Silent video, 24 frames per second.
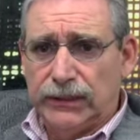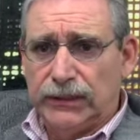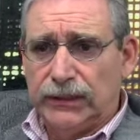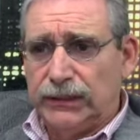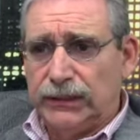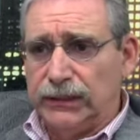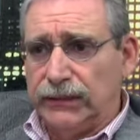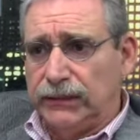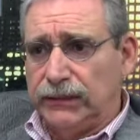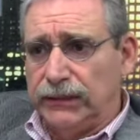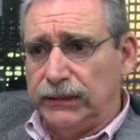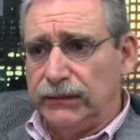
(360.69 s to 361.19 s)

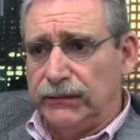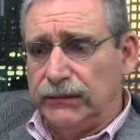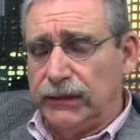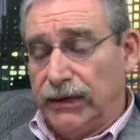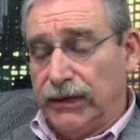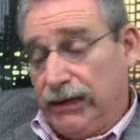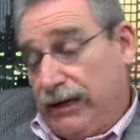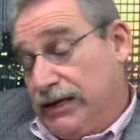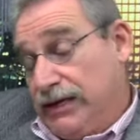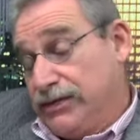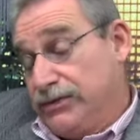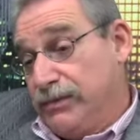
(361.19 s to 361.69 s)

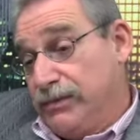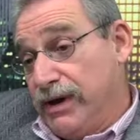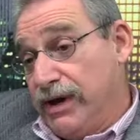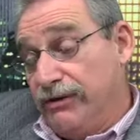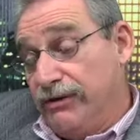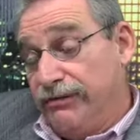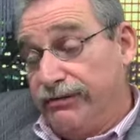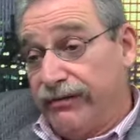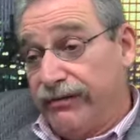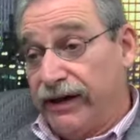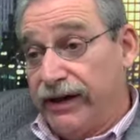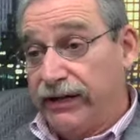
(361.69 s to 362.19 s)
As a matter
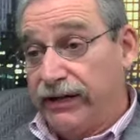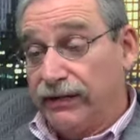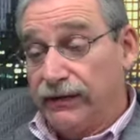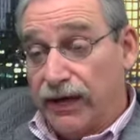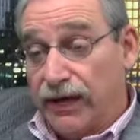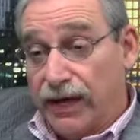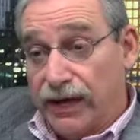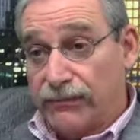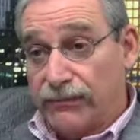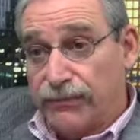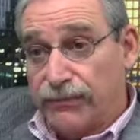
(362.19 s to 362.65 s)
of fact, I